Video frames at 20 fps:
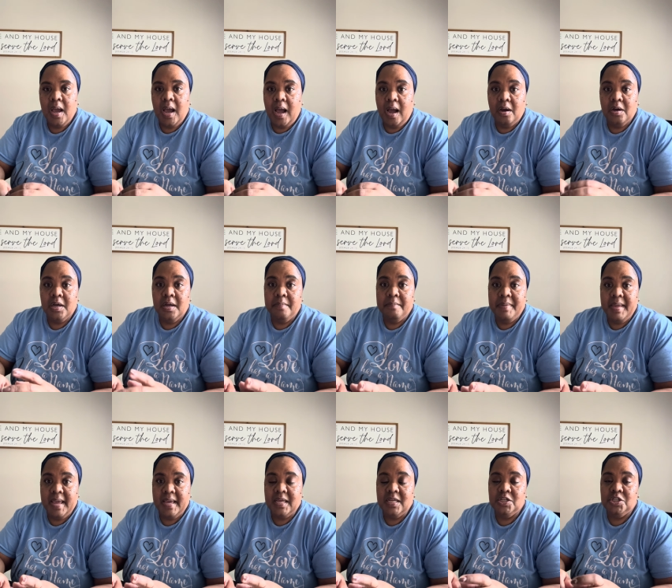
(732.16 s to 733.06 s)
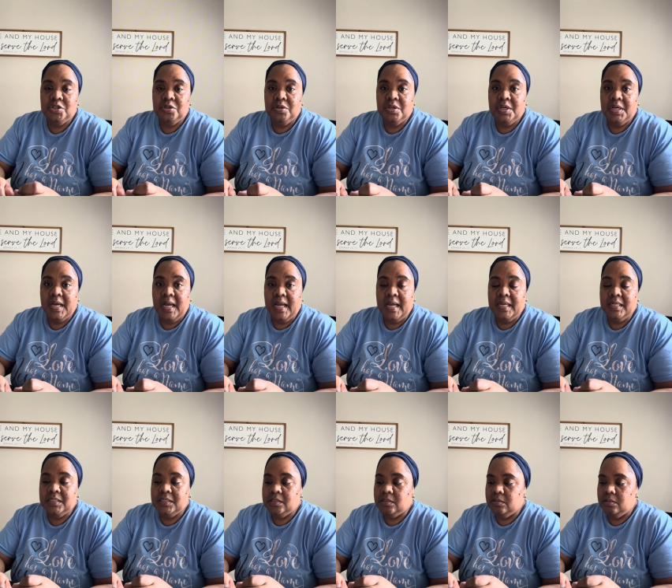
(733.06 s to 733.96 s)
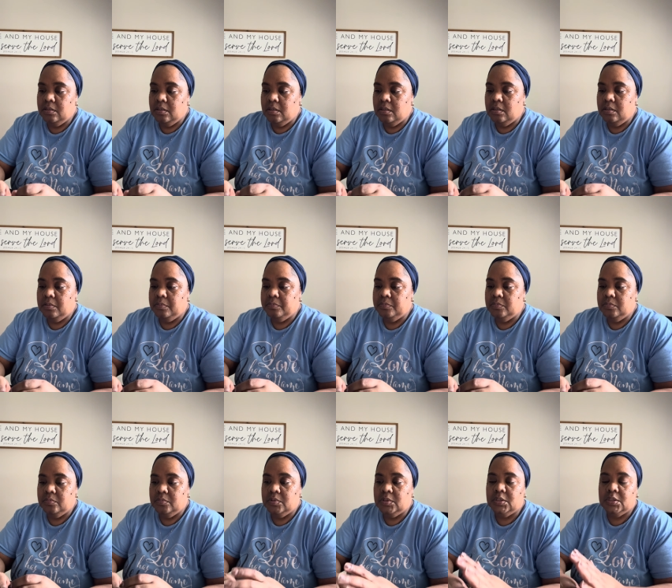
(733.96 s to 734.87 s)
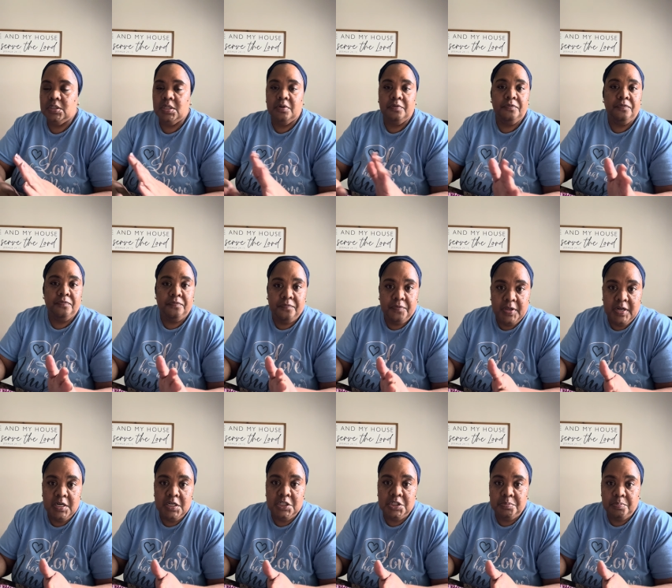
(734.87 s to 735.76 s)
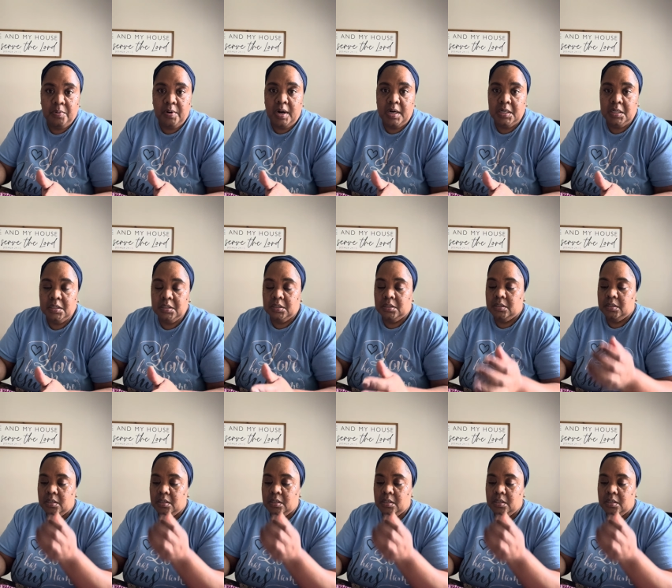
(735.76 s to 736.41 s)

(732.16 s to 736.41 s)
I'll come back and show you guys the finished product.